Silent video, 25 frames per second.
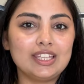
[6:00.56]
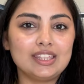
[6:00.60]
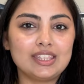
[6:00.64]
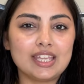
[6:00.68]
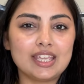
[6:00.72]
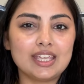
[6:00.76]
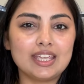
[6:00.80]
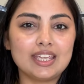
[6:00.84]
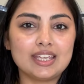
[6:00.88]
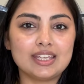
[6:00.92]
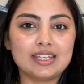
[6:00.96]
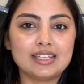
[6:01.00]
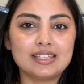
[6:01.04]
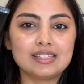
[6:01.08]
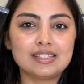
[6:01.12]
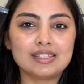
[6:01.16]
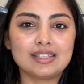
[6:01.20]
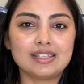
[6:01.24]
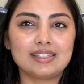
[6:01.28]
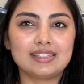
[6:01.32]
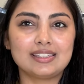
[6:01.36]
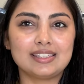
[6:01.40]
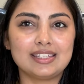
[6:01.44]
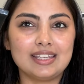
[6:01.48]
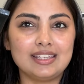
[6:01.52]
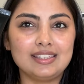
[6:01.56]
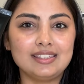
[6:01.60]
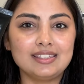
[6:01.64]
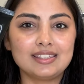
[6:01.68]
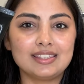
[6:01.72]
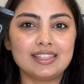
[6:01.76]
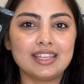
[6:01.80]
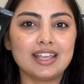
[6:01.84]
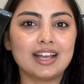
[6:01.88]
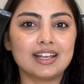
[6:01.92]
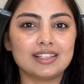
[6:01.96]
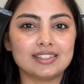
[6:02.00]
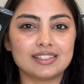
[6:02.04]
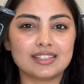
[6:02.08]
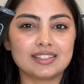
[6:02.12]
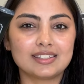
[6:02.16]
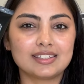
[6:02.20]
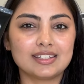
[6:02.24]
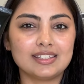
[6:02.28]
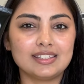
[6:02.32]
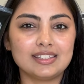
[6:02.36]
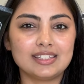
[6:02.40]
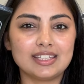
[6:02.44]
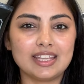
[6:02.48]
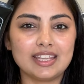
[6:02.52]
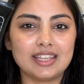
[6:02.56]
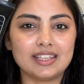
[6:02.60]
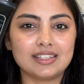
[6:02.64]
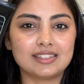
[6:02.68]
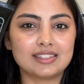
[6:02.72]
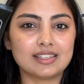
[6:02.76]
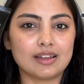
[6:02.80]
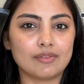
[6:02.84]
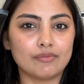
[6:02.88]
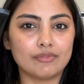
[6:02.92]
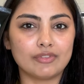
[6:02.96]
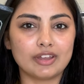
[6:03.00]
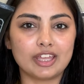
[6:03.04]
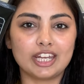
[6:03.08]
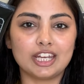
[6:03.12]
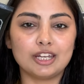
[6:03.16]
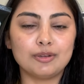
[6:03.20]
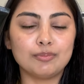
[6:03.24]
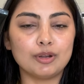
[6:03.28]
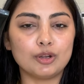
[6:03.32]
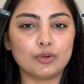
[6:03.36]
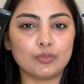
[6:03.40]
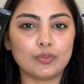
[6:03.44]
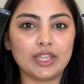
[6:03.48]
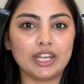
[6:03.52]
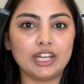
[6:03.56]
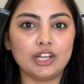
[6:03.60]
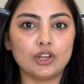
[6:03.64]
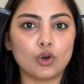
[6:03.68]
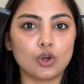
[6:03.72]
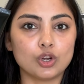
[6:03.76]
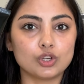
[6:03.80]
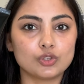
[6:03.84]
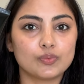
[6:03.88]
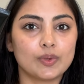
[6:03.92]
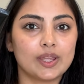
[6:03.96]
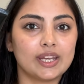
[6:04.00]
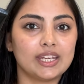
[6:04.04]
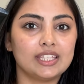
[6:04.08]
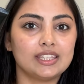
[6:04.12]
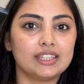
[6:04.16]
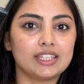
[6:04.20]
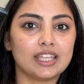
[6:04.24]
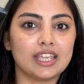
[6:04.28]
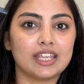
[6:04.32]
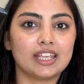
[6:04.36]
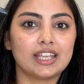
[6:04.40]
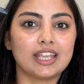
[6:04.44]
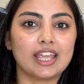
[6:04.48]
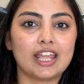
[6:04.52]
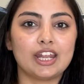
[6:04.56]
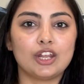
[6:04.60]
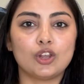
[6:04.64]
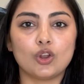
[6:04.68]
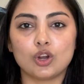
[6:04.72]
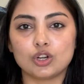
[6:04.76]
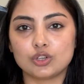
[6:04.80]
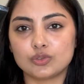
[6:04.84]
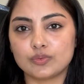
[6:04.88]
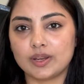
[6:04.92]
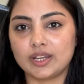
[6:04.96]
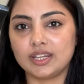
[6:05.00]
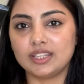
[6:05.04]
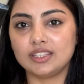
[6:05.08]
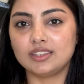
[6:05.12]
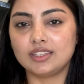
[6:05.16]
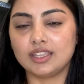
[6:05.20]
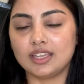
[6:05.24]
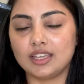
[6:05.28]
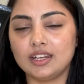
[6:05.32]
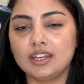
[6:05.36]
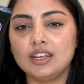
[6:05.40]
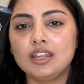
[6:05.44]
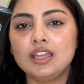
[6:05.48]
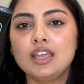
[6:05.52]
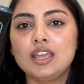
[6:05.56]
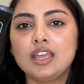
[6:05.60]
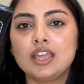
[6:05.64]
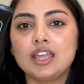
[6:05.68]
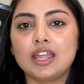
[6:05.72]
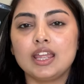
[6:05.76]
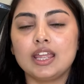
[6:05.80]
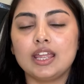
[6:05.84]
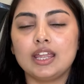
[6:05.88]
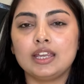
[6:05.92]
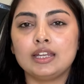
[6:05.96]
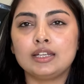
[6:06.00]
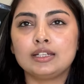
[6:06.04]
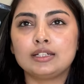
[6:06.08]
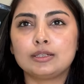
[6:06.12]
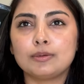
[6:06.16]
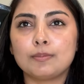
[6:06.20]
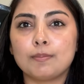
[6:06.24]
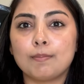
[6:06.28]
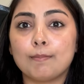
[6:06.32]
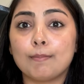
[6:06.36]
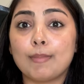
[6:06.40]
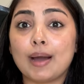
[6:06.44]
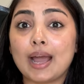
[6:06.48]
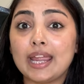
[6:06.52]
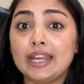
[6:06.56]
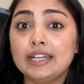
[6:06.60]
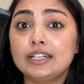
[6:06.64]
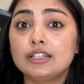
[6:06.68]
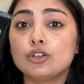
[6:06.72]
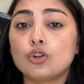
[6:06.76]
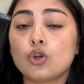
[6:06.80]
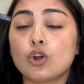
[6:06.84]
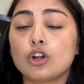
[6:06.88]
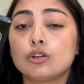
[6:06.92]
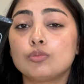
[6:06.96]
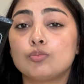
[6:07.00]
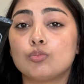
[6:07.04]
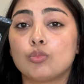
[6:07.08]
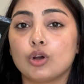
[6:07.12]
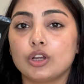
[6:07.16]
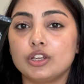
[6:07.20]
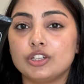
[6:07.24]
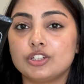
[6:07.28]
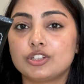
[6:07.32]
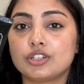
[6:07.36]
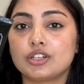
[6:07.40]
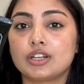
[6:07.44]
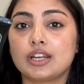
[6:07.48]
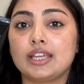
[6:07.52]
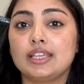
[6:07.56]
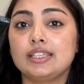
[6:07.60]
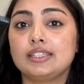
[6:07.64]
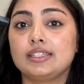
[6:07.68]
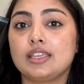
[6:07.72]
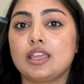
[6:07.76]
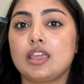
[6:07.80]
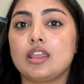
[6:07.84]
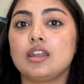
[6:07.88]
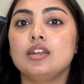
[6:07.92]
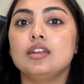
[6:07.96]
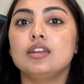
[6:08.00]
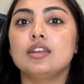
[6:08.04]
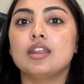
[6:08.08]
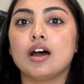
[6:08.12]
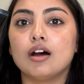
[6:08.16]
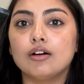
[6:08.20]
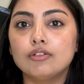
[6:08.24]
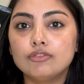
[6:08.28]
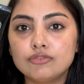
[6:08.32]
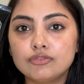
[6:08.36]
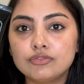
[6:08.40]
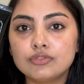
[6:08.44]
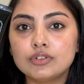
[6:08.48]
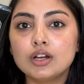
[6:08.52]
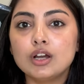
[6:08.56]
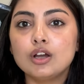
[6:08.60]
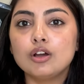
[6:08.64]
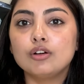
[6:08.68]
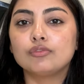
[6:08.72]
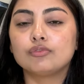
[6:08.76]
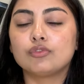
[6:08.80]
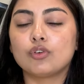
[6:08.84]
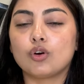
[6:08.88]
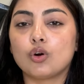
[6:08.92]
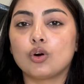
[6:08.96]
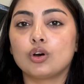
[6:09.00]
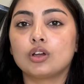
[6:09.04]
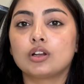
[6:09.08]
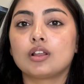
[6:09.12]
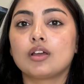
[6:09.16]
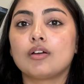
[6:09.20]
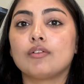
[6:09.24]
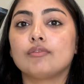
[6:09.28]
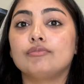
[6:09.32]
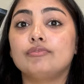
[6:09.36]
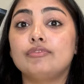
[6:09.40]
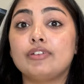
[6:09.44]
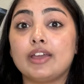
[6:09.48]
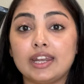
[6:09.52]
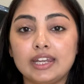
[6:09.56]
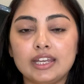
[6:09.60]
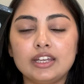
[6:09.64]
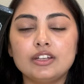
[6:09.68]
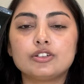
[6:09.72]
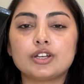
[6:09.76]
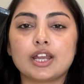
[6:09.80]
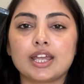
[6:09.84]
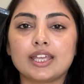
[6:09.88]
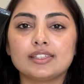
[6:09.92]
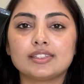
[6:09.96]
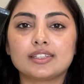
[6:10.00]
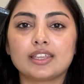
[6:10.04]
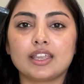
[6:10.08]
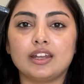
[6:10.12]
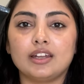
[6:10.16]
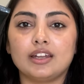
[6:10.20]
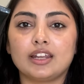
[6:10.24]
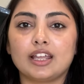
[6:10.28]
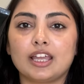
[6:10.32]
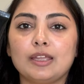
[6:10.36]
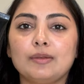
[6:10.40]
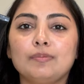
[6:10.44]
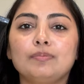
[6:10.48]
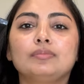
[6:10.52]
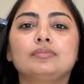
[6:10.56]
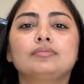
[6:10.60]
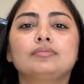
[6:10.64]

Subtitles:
thing is, since the consistency is somewhere in between, not very thick and not very thin, it might not moisturize enough for very dry skin type.